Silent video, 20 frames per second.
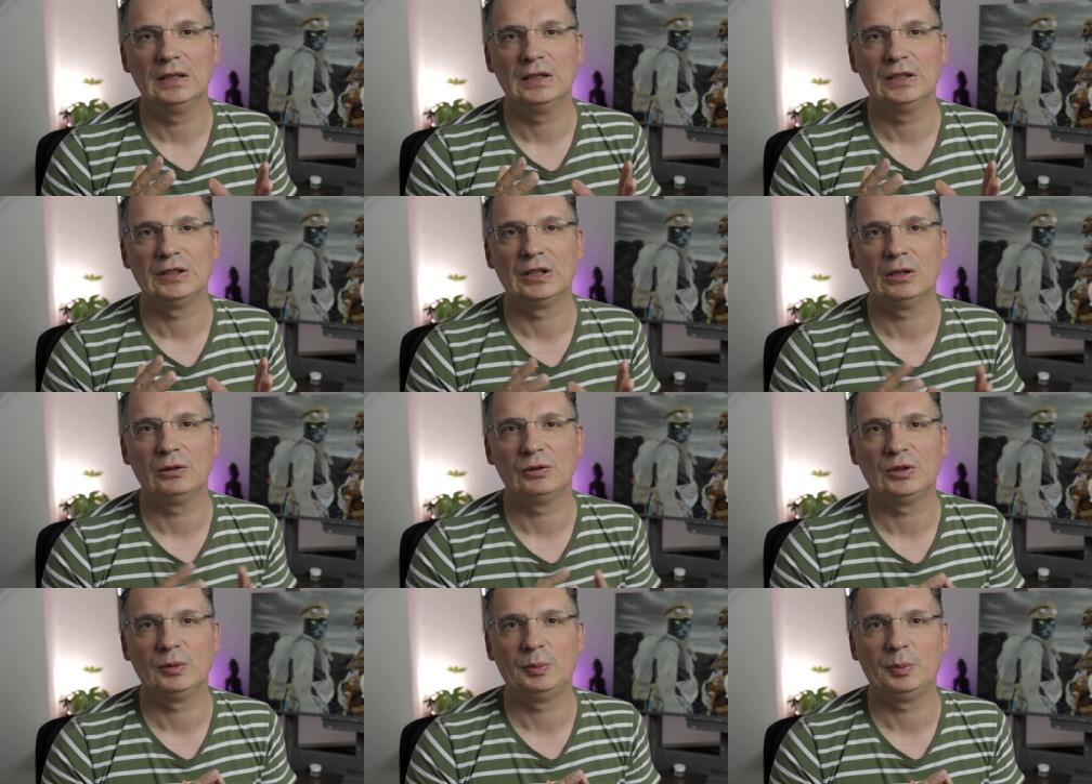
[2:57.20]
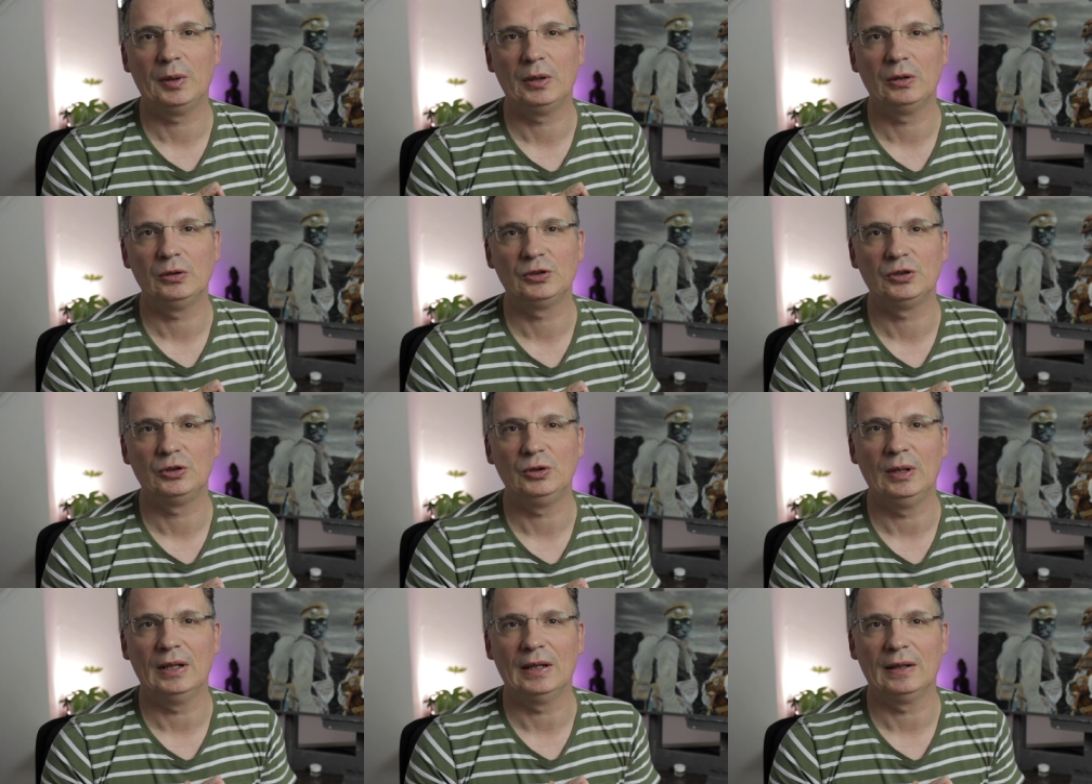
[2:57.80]
So
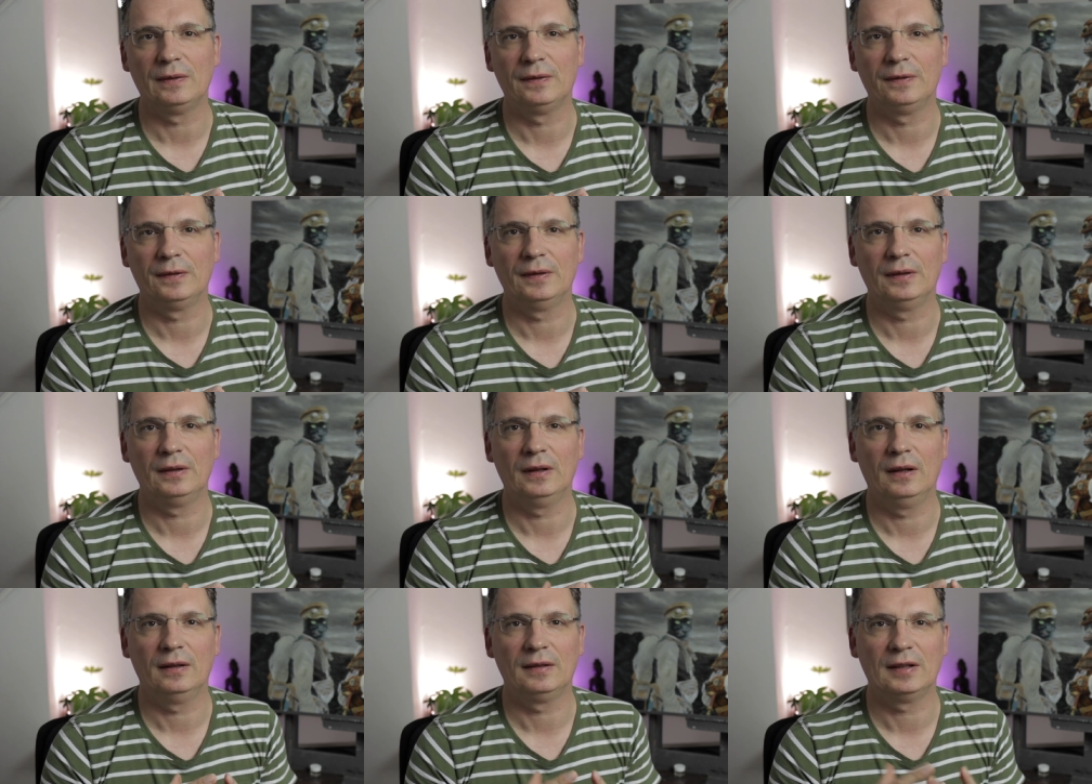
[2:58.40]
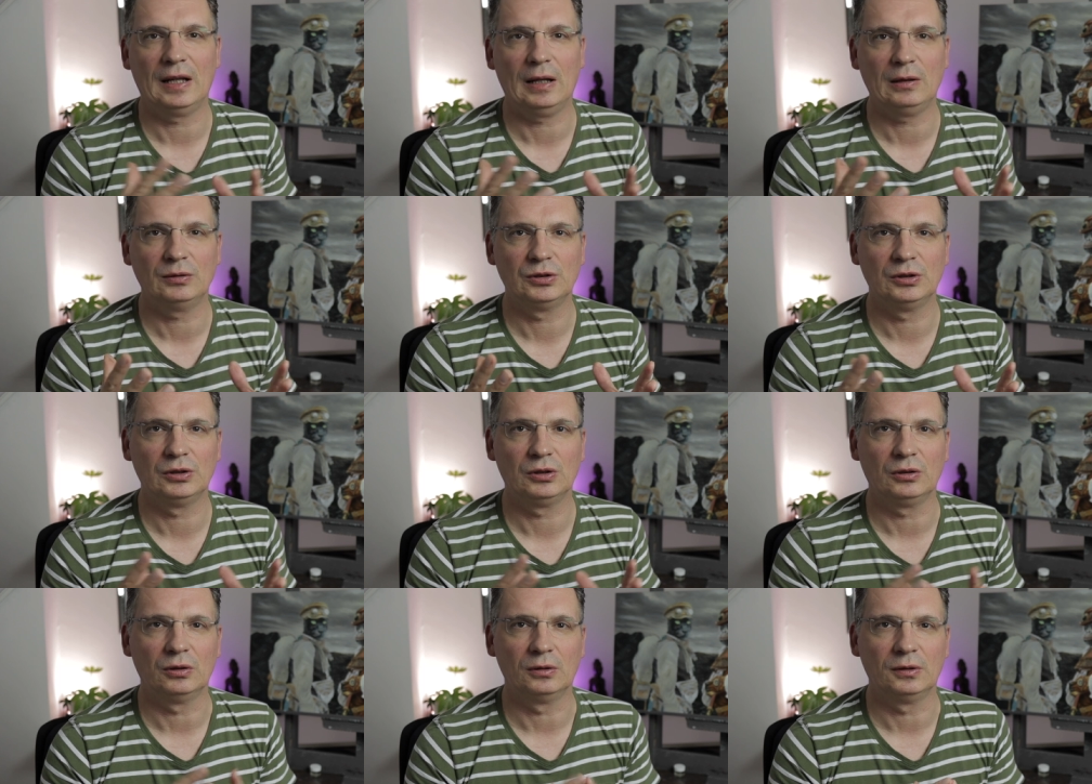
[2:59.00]
suppose you have
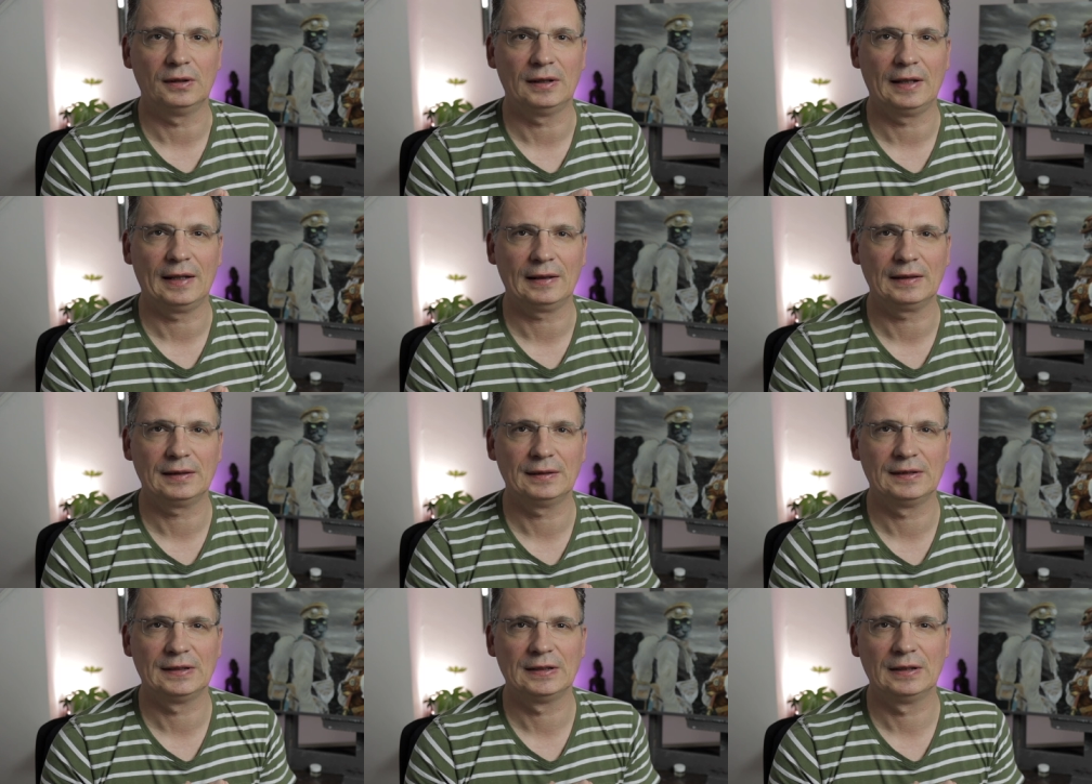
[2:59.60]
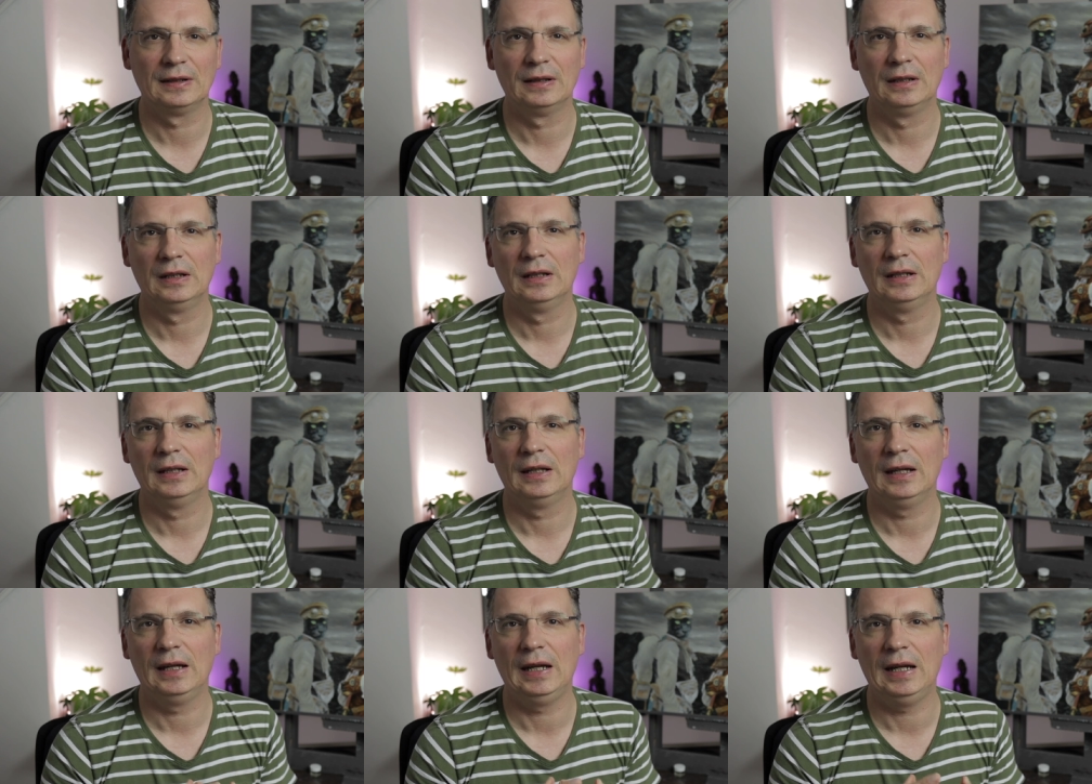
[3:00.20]
1,000 contacts,
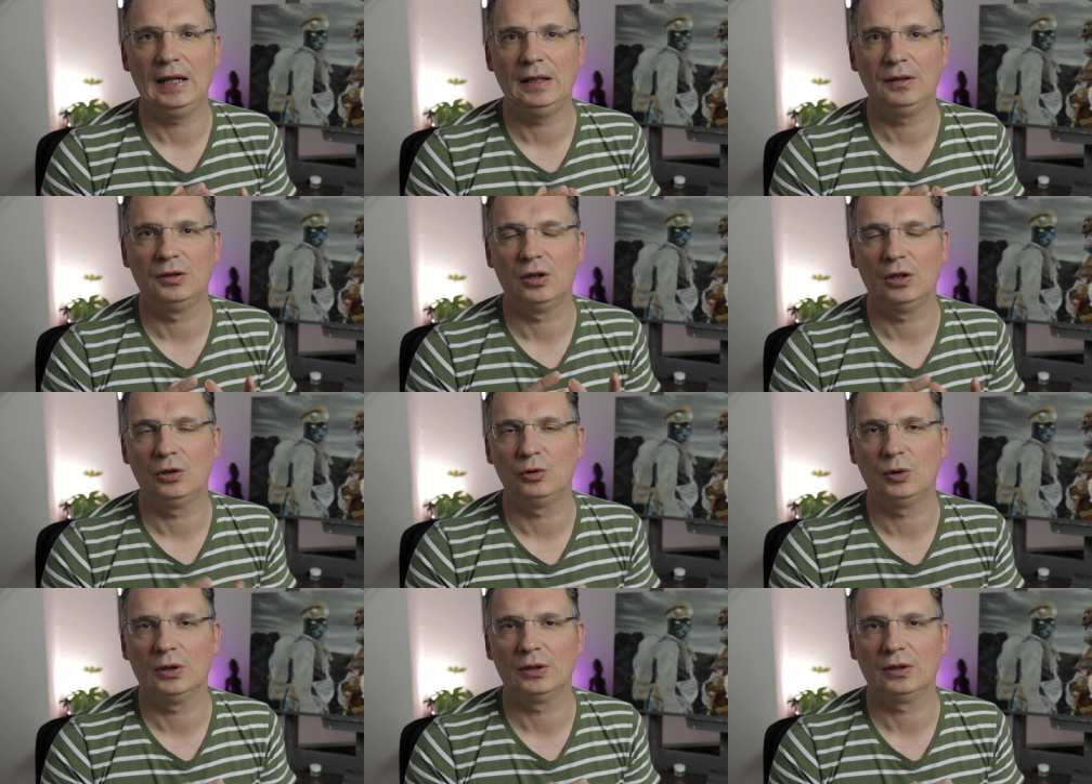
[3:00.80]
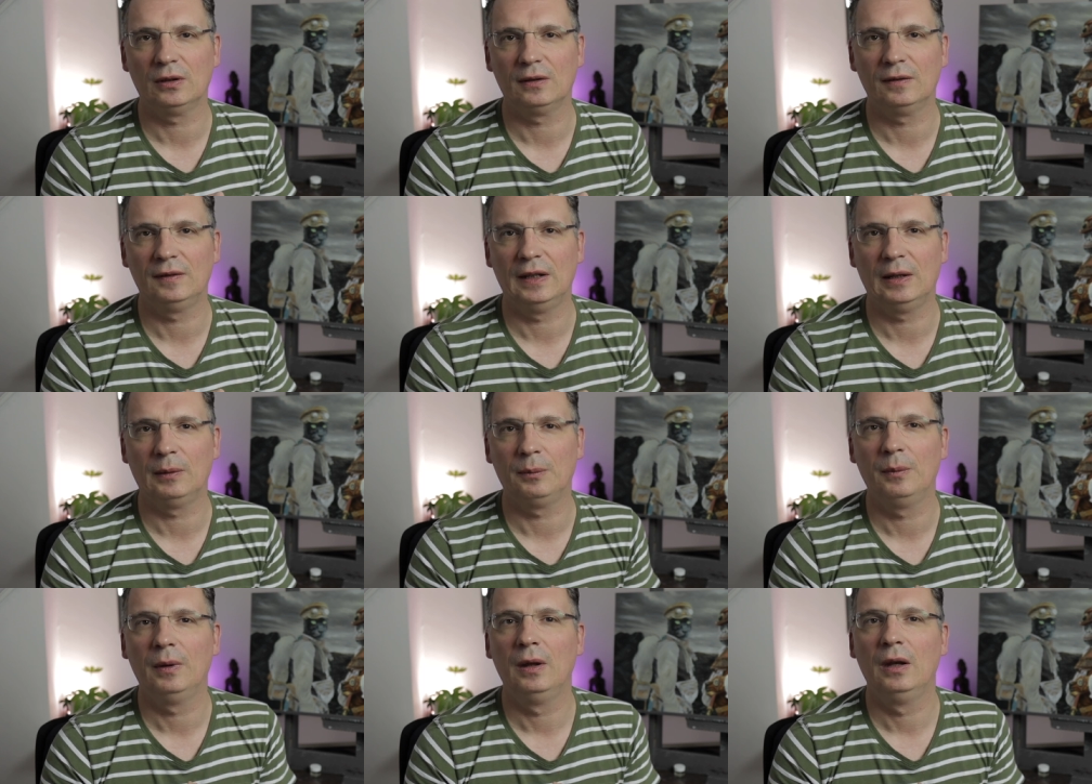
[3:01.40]
800 of
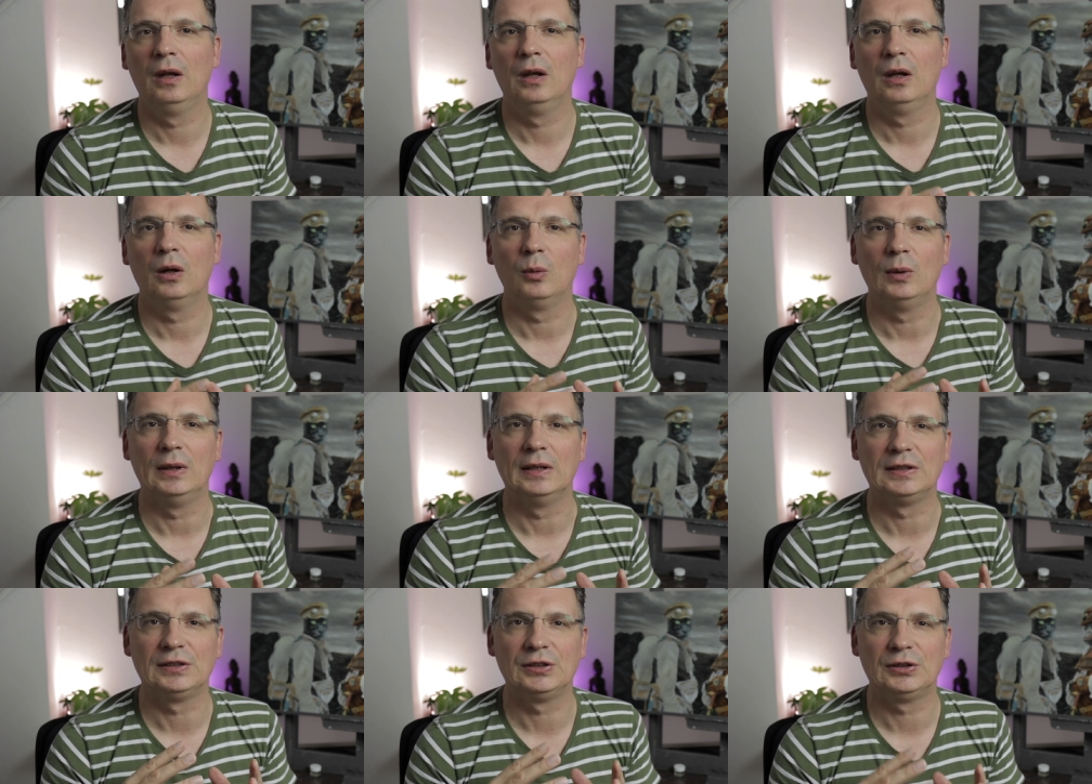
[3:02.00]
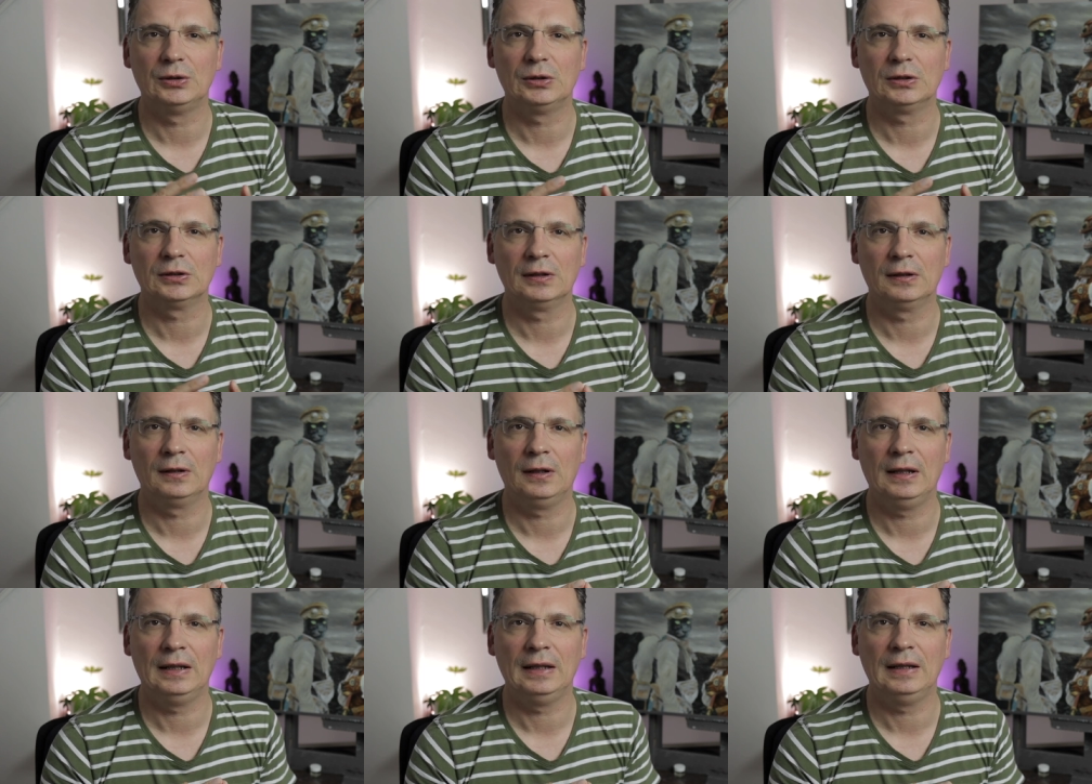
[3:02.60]
them will
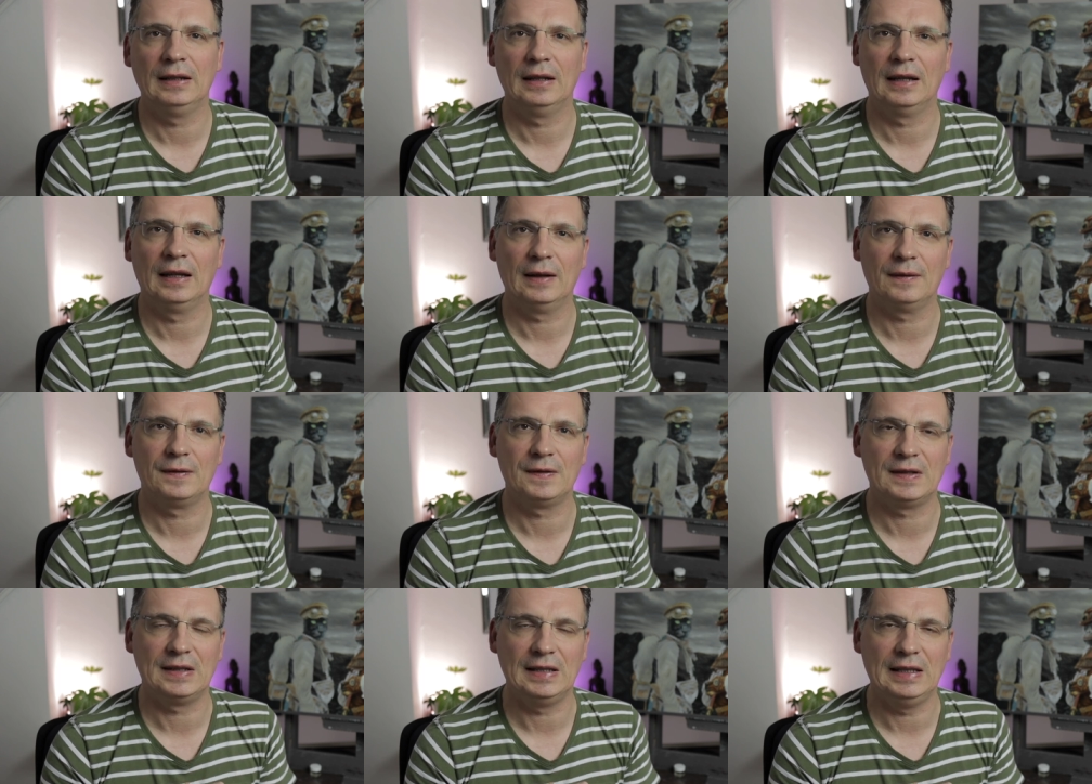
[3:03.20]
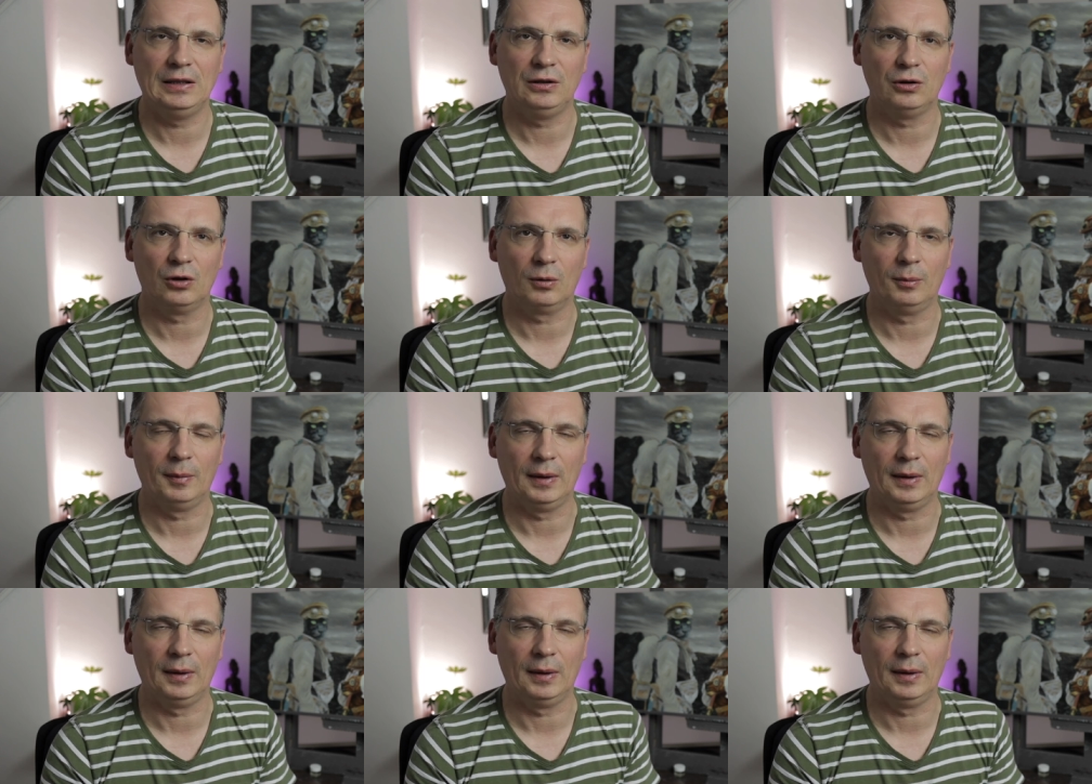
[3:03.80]
certainly have seen your